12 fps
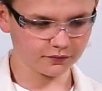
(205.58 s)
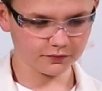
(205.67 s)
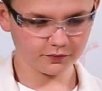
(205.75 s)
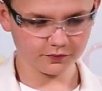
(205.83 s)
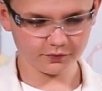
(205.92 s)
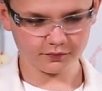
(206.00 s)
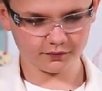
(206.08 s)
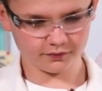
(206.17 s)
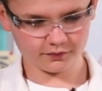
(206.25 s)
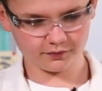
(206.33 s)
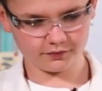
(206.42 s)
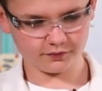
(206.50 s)

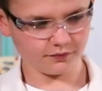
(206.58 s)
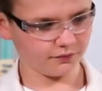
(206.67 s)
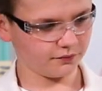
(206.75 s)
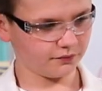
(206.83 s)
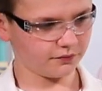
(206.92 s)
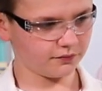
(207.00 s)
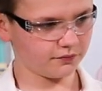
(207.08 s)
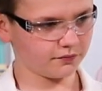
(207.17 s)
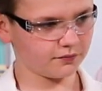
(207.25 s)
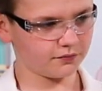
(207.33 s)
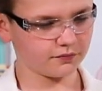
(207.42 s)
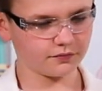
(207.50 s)

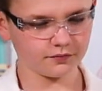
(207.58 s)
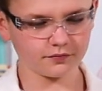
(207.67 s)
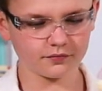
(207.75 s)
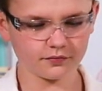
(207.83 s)
The person shown says nothing.